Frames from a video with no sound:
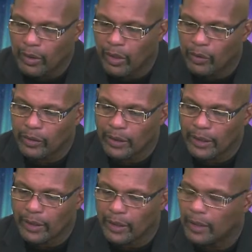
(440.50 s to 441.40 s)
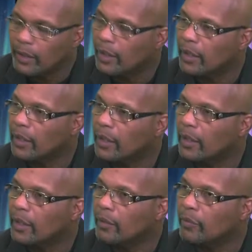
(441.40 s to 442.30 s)
on the
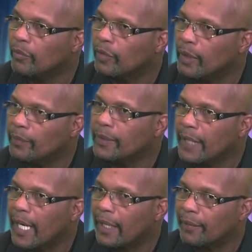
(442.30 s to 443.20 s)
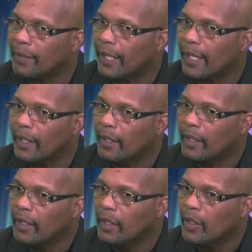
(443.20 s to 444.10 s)
flip side of that,
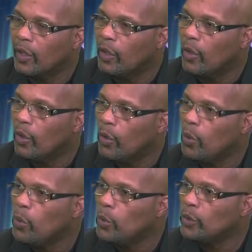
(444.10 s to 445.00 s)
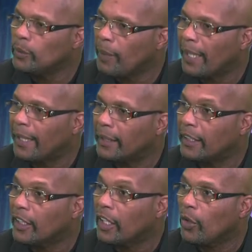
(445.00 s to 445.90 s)
who's paying
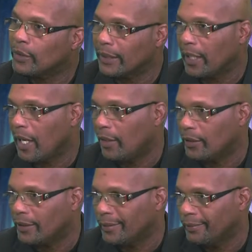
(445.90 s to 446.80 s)
the closing costs?